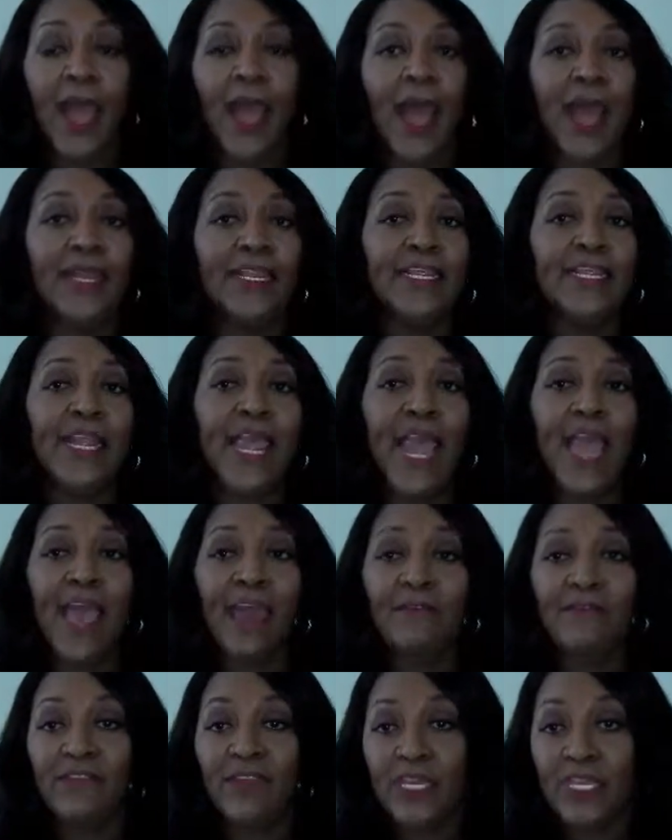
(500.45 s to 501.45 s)
I didn't
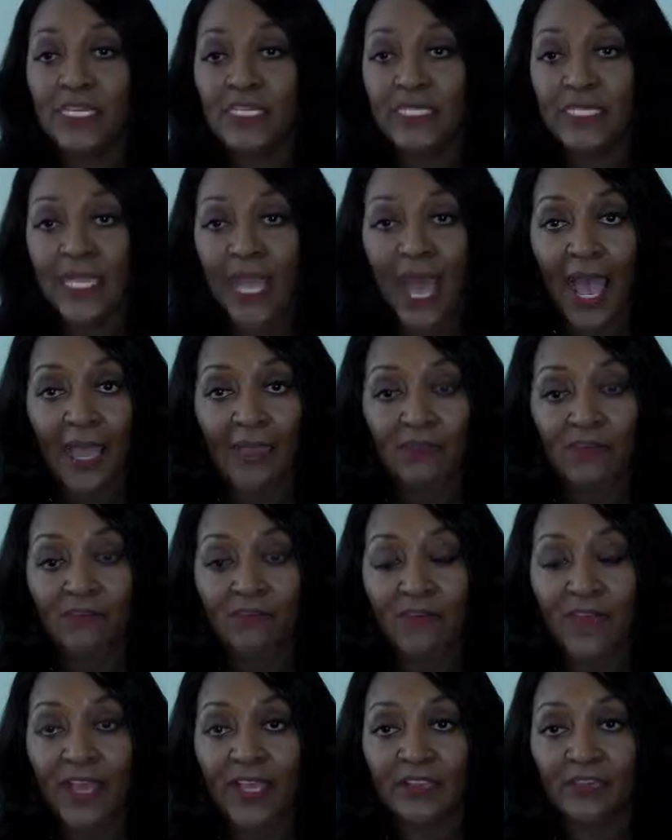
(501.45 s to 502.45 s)
have any side
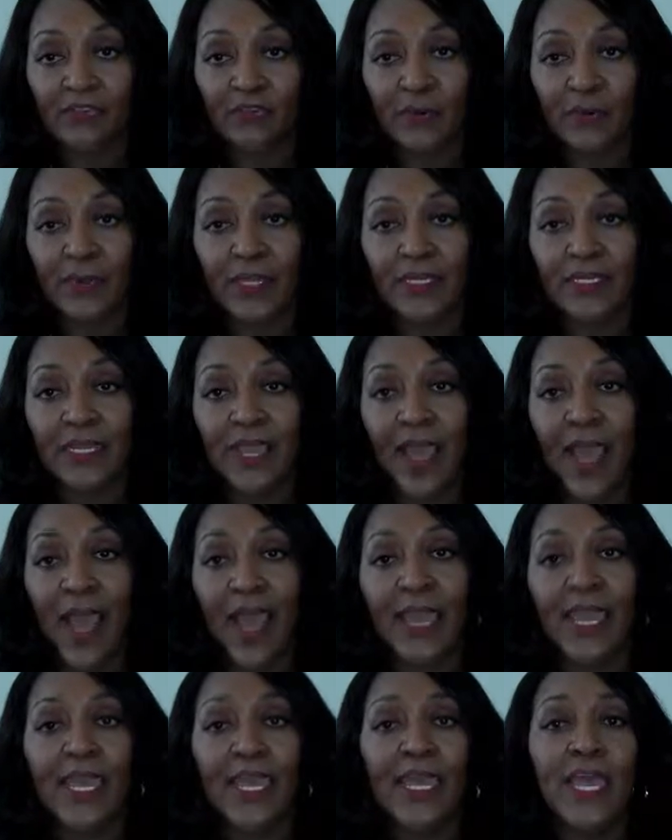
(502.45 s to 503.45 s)
effects from the
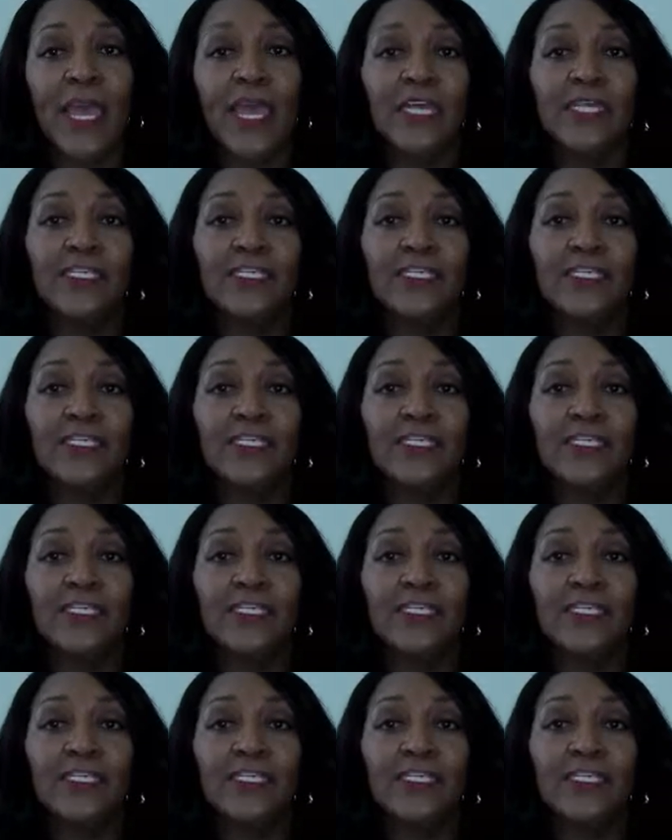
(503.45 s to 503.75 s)
diet.